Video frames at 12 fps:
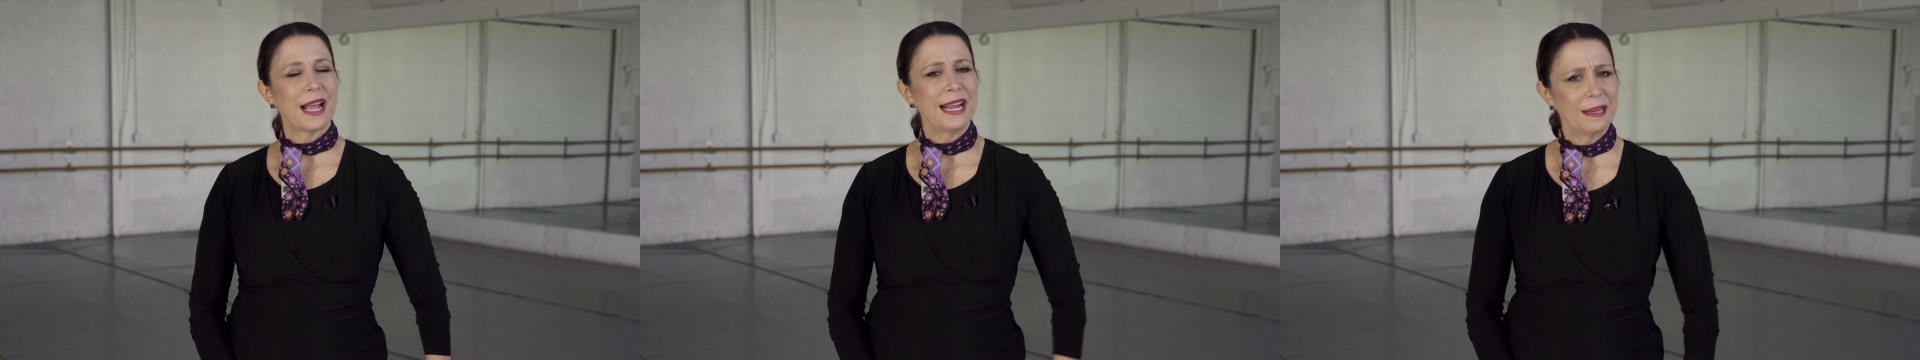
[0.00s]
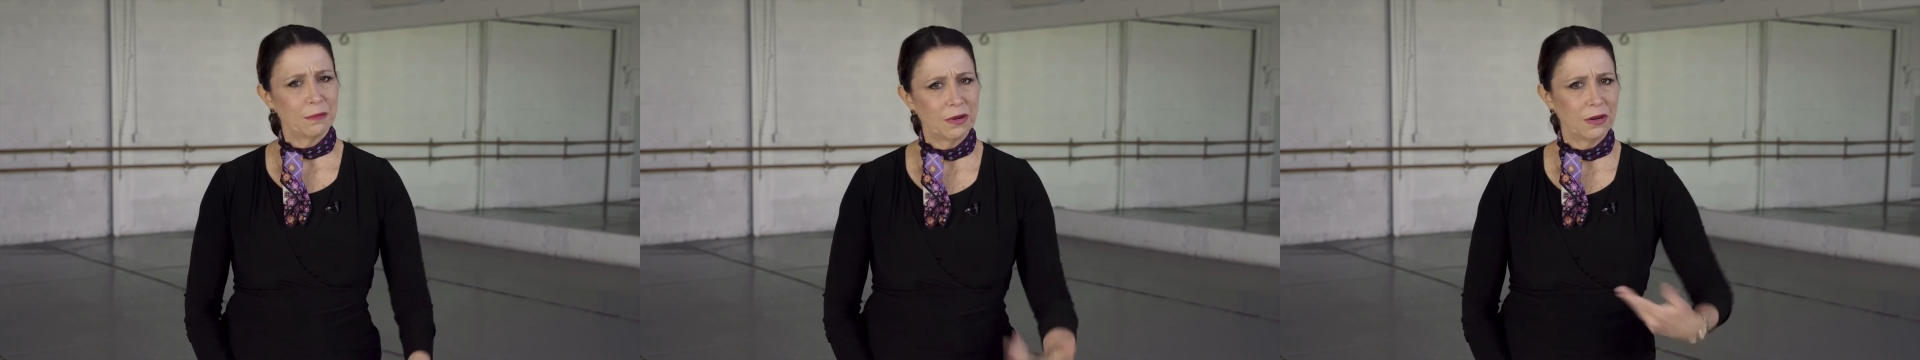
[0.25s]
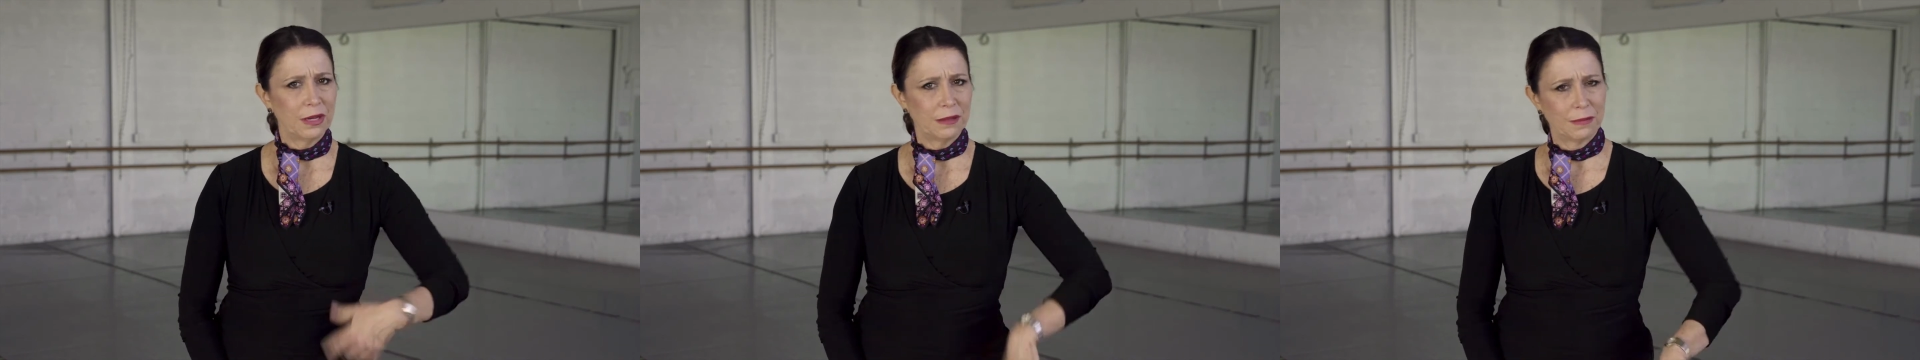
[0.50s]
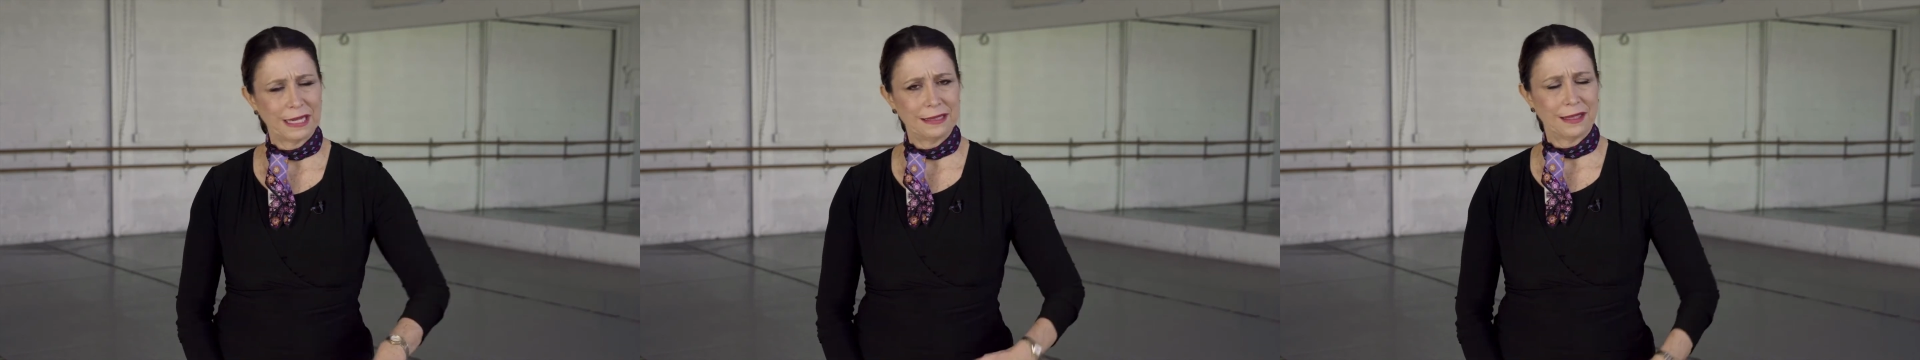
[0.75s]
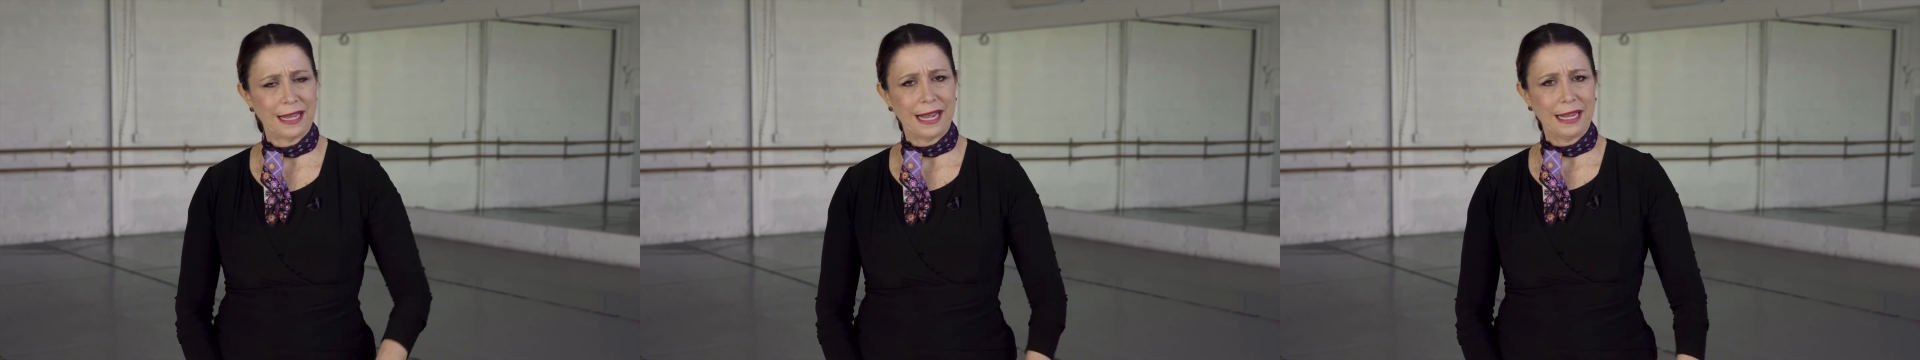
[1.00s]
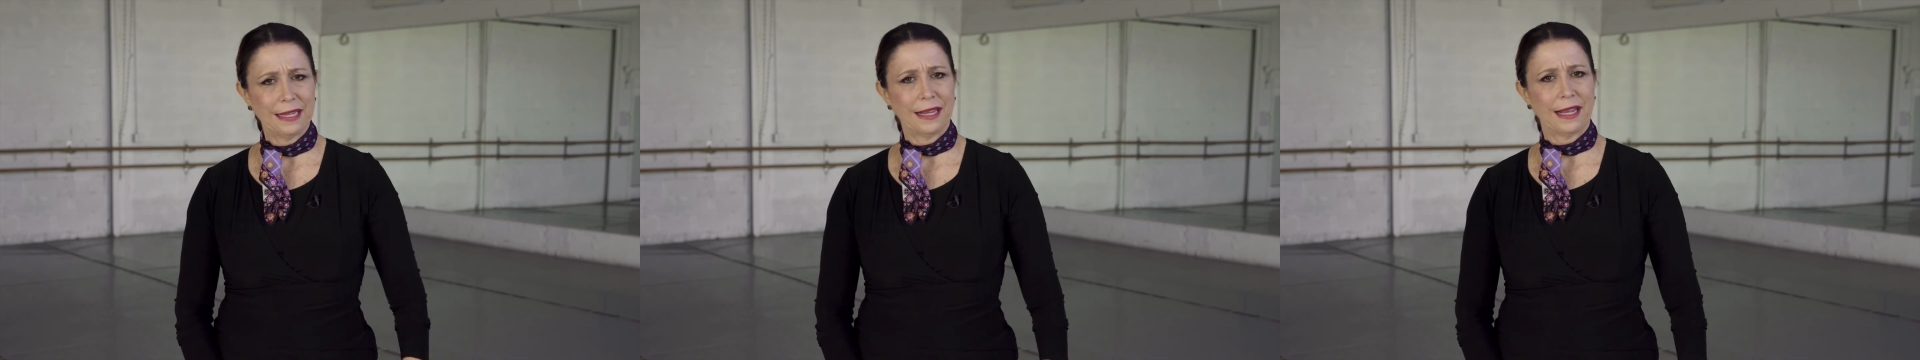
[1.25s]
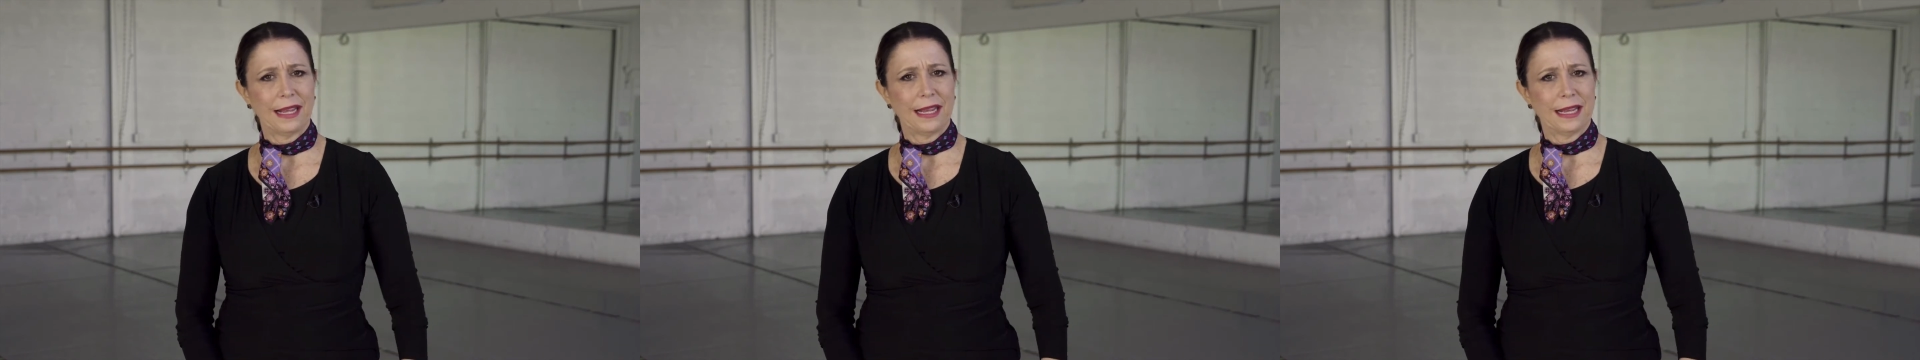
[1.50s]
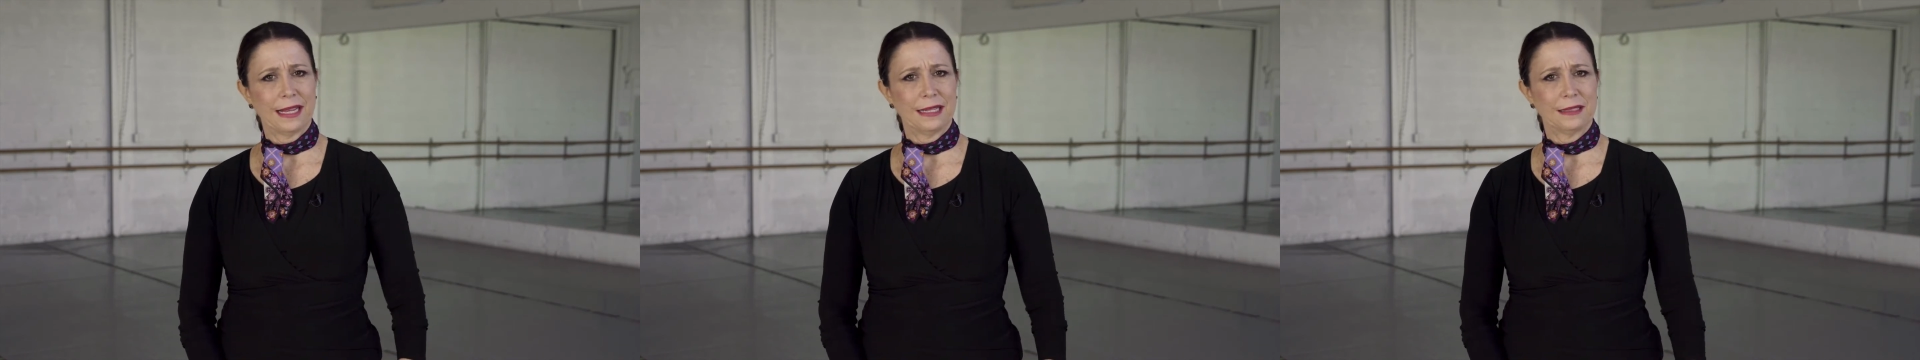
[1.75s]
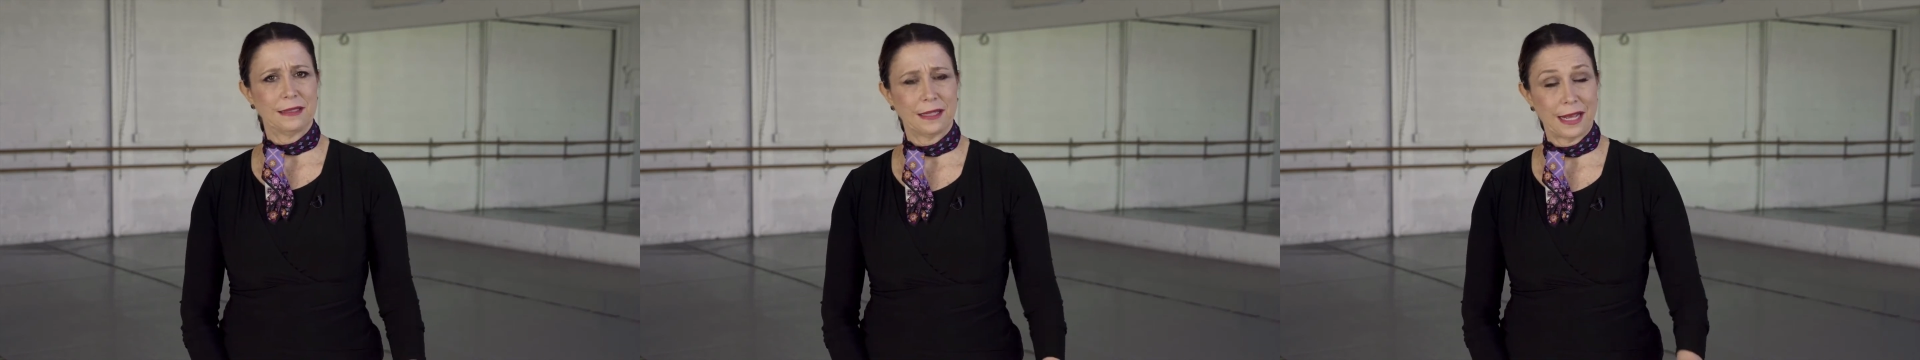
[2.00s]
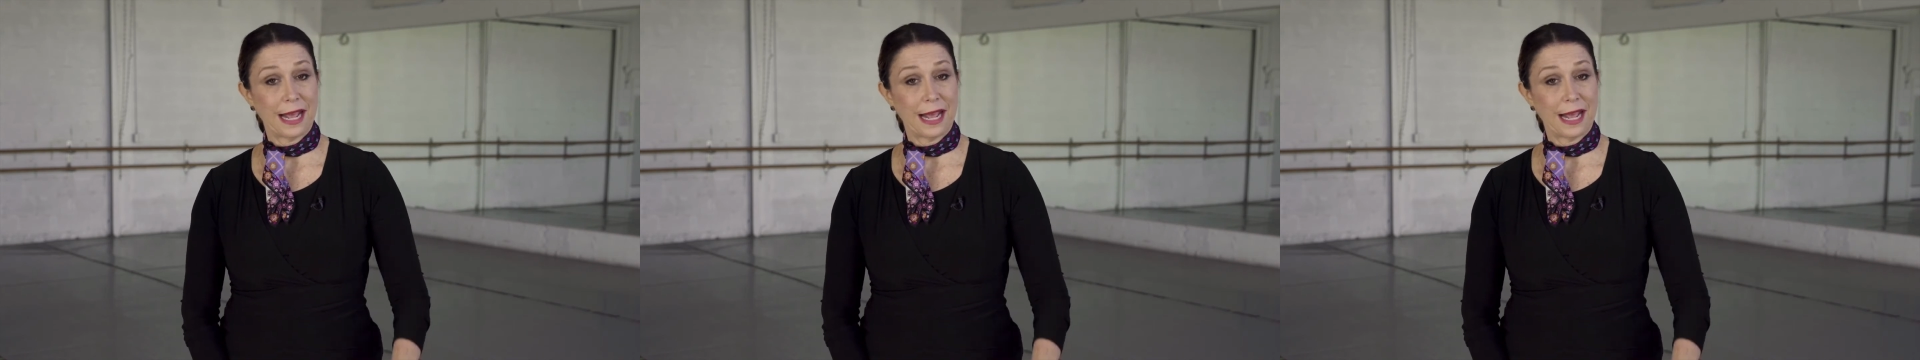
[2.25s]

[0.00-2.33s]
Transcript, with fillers: had broken my leg and